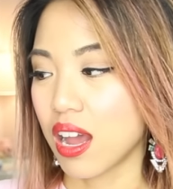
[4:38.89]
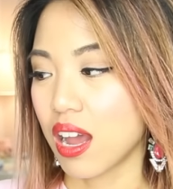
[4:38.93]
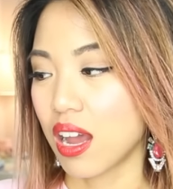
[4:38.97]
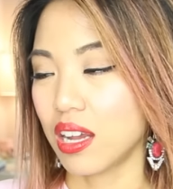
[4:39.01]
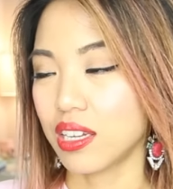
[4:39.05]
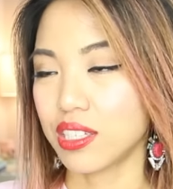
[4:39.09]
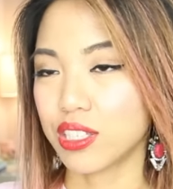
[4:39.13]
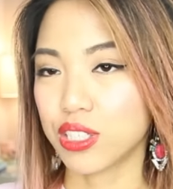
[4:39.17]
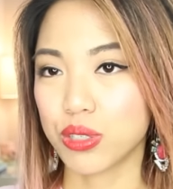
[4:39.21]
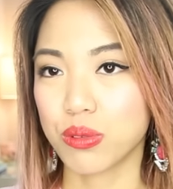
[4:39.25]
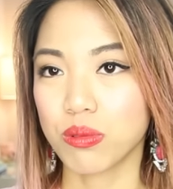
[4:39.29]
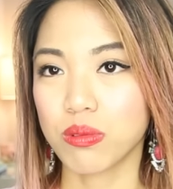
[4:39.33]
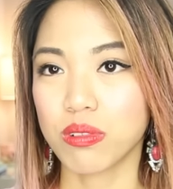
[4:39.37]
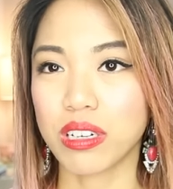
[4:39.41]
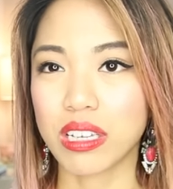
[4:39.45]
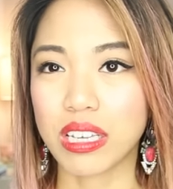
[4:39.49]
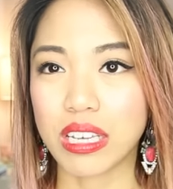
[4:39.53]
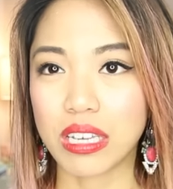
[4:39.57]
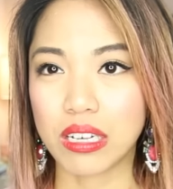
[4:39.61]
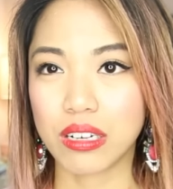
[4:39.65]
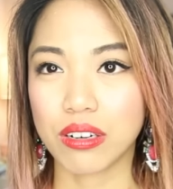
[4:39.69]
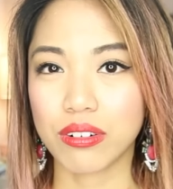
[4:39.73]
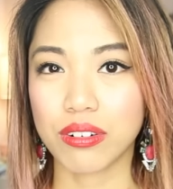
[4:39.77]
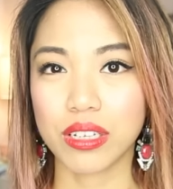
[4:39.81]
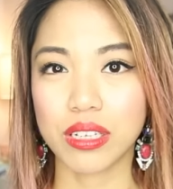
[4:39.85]
I just want to
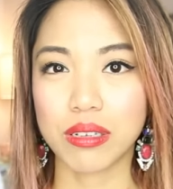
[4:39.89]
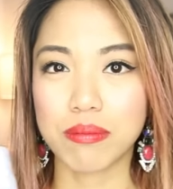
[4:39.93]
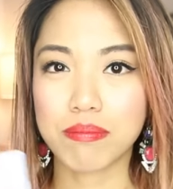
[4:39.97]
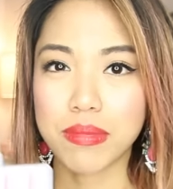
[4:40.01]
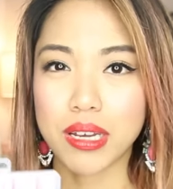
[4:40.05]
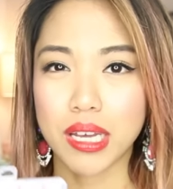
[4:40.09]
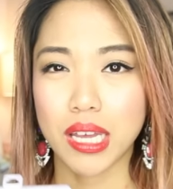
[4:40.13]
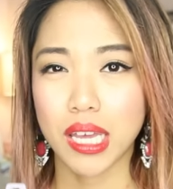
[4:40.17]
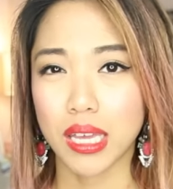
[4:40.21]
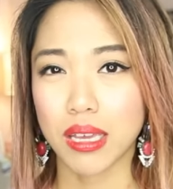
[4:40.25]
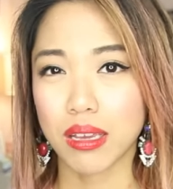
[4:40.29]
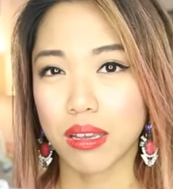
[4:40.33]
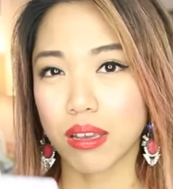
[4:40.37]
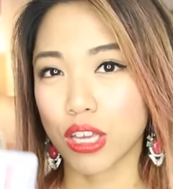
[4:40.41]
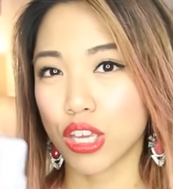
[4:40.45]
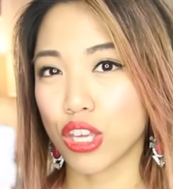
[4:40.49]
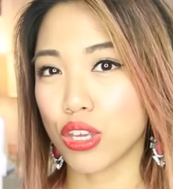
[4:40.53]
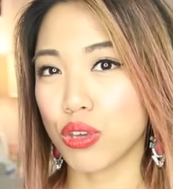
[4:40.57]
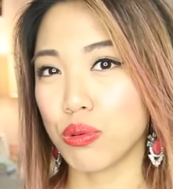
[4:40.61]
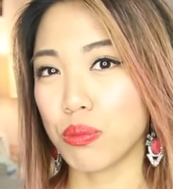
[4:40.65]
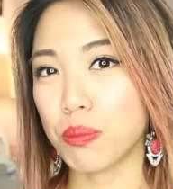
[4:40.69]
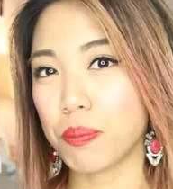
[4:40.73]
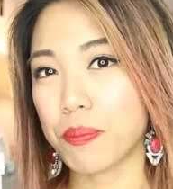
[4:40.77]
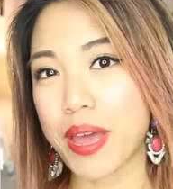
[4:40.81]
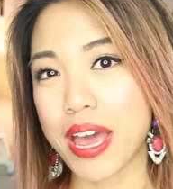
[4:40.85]
carry my
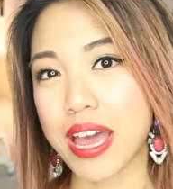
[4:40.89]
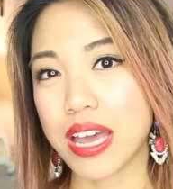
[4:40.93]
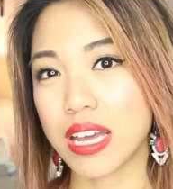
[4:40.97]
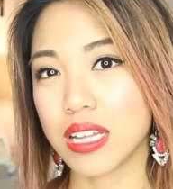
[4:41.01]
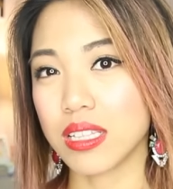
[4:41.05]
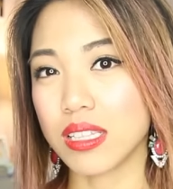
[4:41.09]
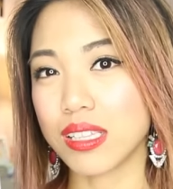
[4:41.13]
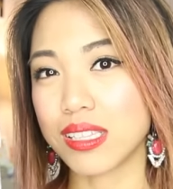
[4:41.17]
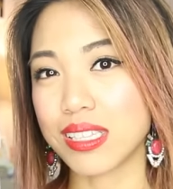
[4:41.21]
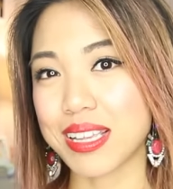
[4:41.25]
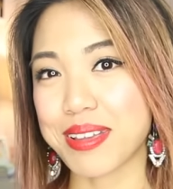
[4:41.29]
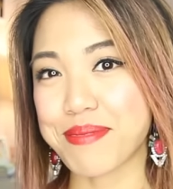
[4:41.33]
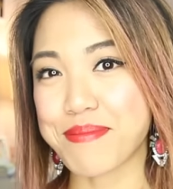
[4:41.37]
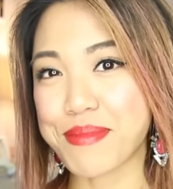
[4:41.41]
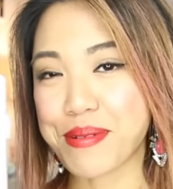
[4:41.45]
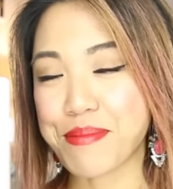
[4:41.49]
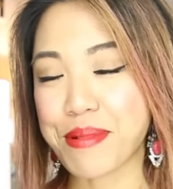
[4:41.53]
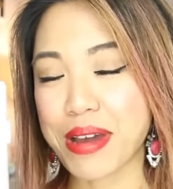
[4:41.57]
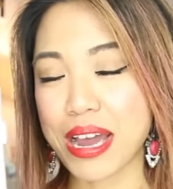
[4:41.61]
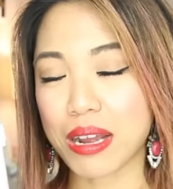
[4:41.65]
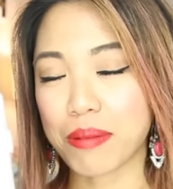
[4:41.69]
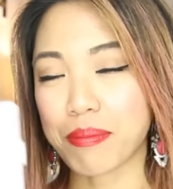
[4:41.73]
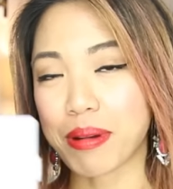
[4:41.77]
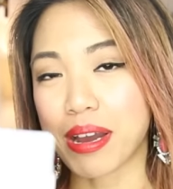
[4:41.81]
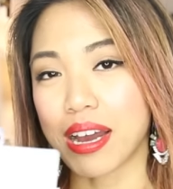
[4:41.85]
cute pens in my
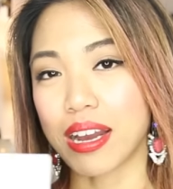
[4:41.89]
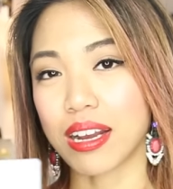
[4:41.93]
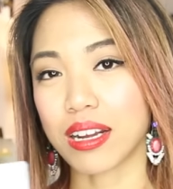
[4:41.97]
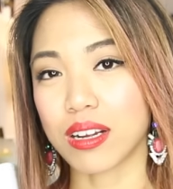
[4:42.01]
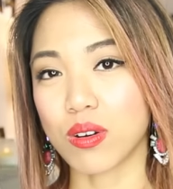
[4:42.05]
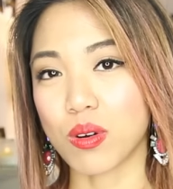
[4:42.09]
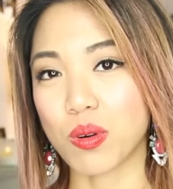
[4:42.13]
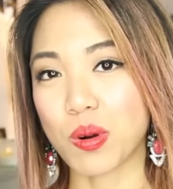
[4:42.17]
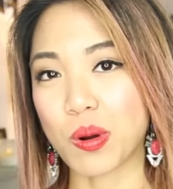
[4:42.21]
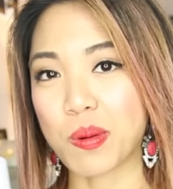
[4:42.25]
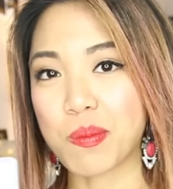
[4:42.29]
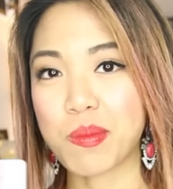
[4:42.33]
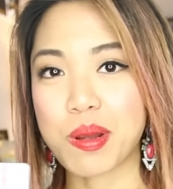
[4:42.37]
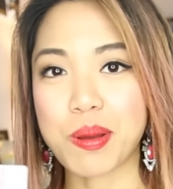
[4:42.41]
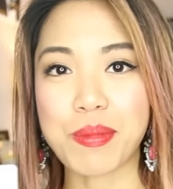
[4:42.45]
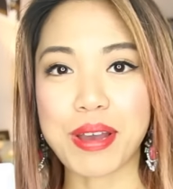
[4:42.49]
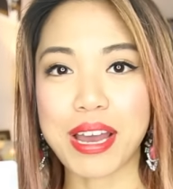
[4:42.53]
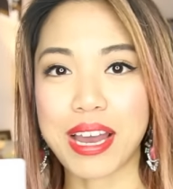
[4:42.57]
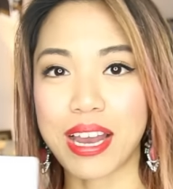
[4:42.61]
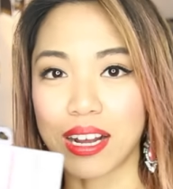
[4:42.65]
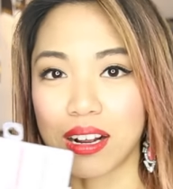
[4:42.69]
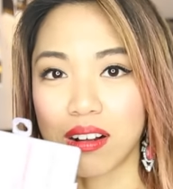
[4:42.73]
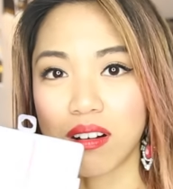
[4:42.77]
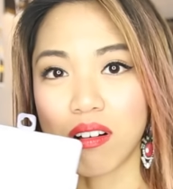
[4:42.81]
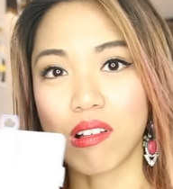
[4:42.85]
backpack or my
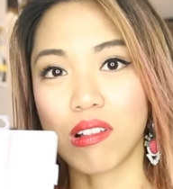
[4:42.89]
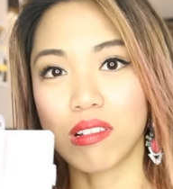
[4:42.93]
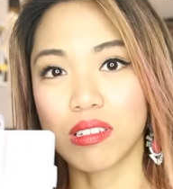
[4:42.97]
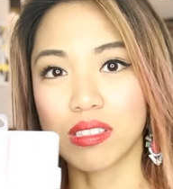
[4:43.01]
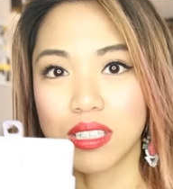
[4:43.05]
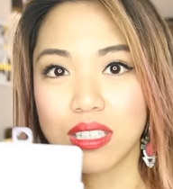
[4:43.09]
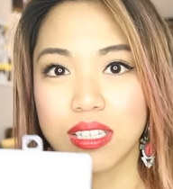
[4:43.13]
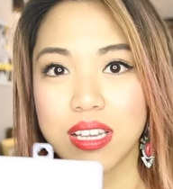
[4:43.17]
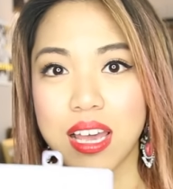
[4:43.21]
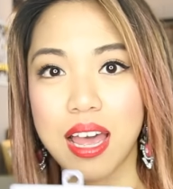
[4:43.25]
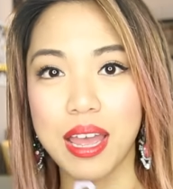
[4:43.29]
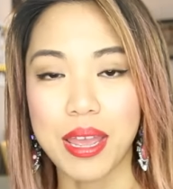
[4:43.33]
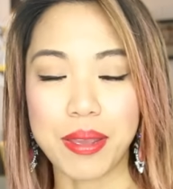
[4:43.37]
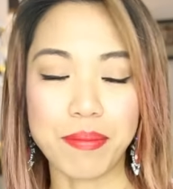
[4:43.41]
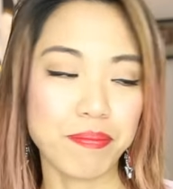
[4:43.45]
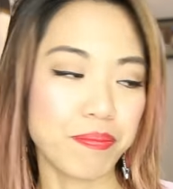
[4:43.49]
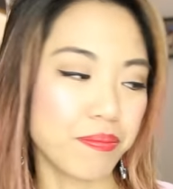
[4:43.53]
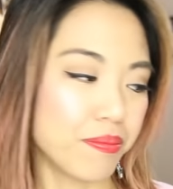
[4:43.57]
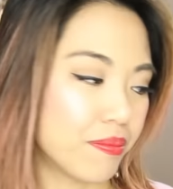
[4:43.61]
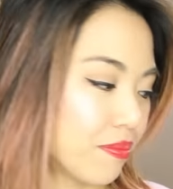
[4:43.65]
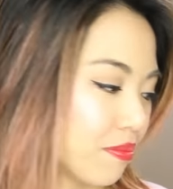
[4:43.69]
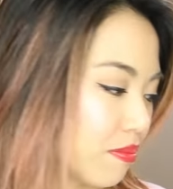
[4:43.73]
bag all the time.